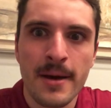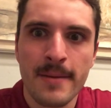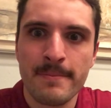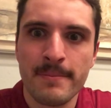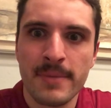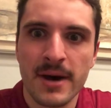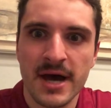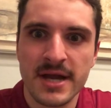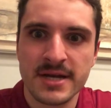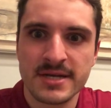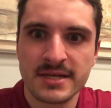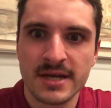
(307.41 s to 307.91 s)

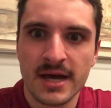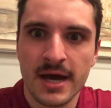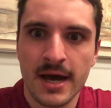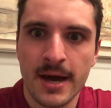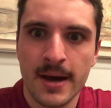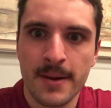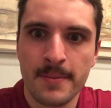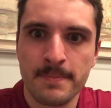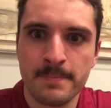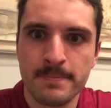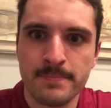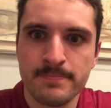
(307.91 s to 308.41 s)
But
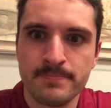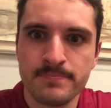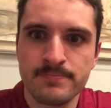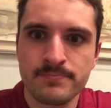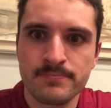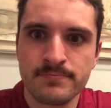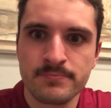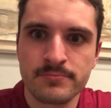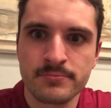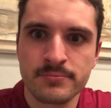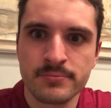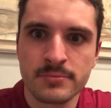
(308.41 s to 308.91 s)
um,
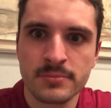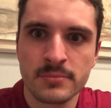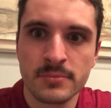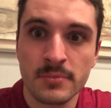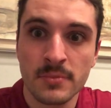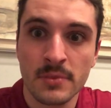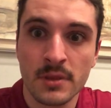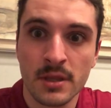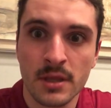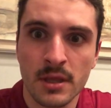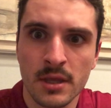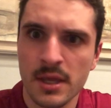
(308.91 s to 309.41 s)

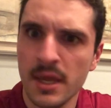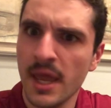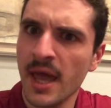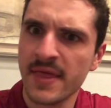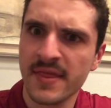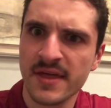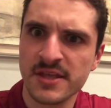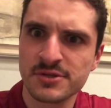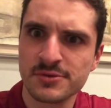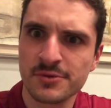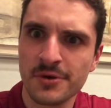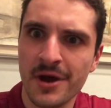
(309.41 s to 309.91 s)
yeah,
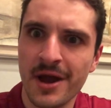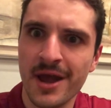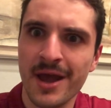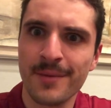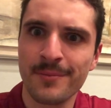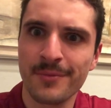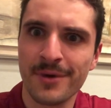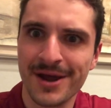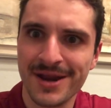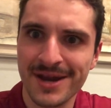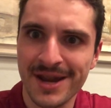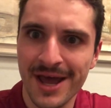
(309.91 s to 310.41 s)
that's where I
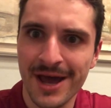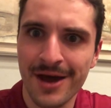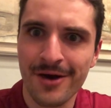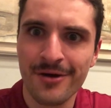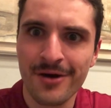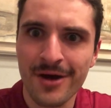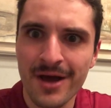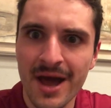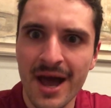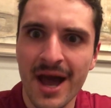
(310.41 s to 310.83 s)
am right now.